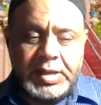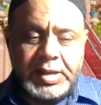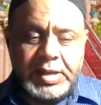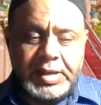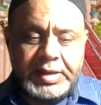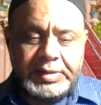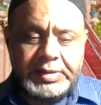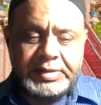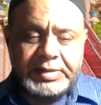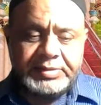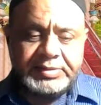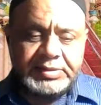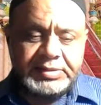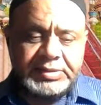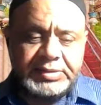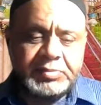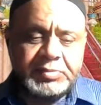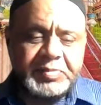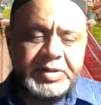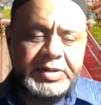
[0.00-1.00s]
And it is in
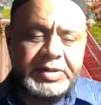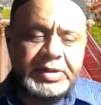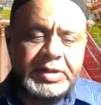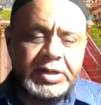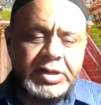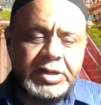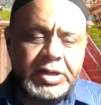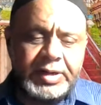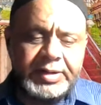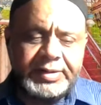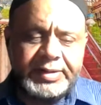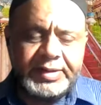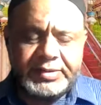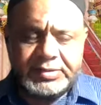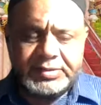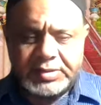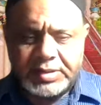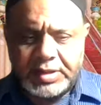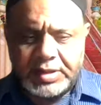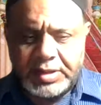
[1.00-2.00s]
this particular
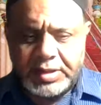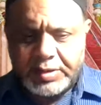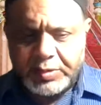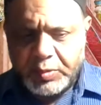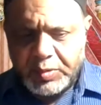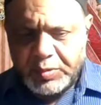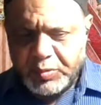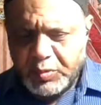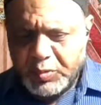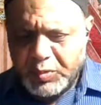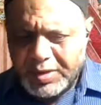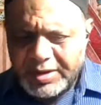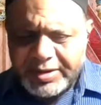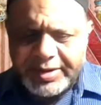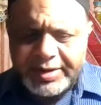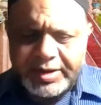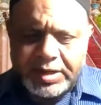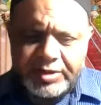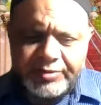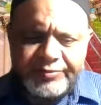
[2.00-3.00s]
context we were
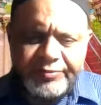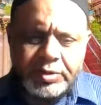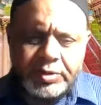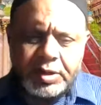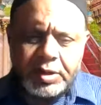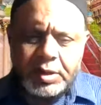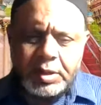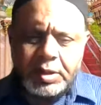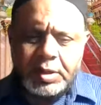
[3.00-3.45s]
wondering if uh,